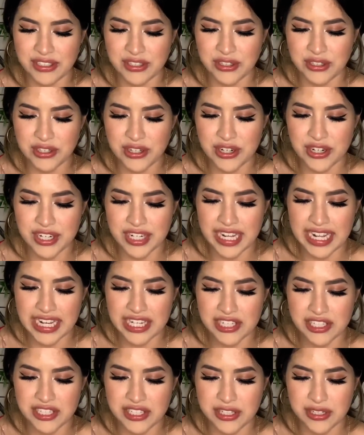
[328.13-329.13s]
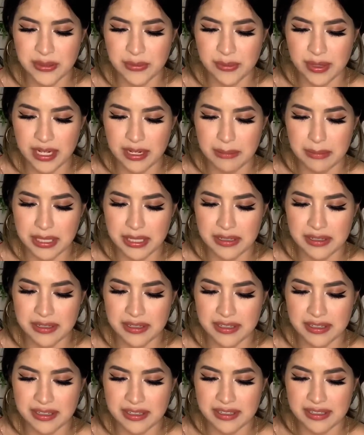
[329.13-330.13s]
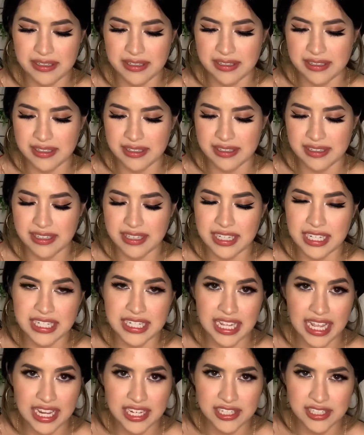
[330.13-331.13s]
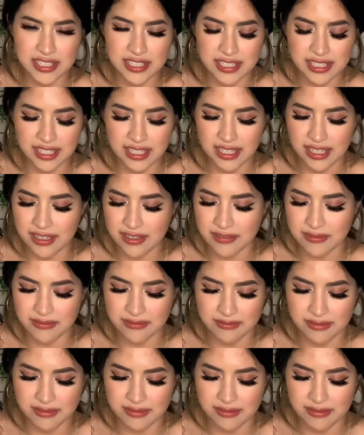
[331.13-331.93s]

You're Kardashian, your way to my heart. Kardashian? Like, I don't